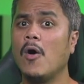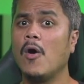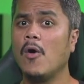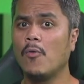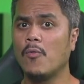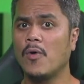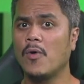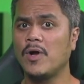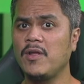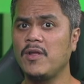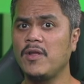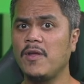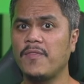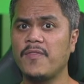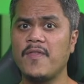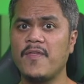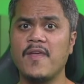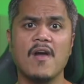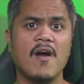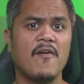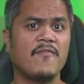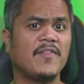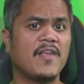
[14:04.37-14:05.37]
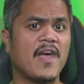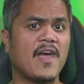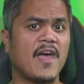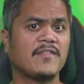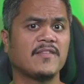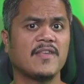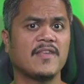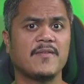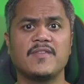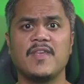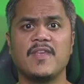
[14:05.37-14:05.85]
What think of the
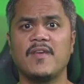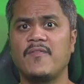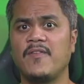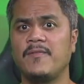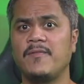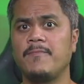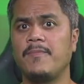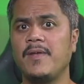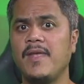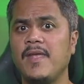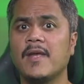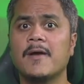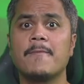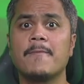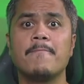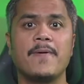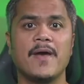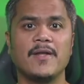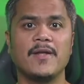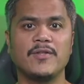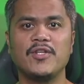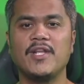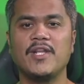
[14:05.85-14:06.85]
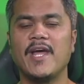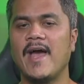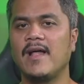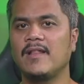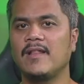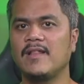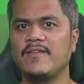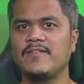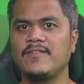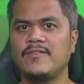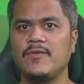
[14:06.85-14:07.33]
SM7B compared to the
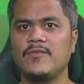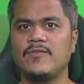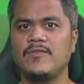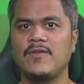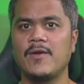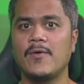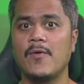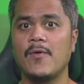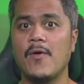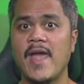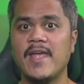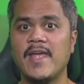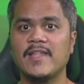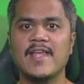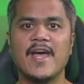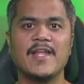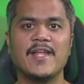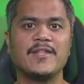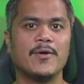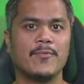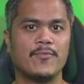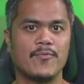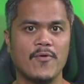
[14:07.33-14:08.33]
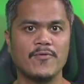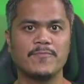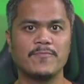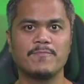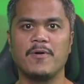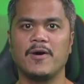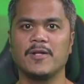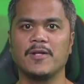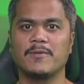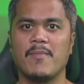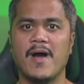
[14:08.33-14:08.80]
LS-208 and the Rode
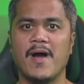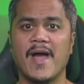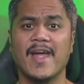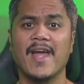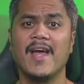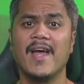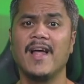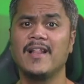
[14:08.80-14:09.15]
Podmic?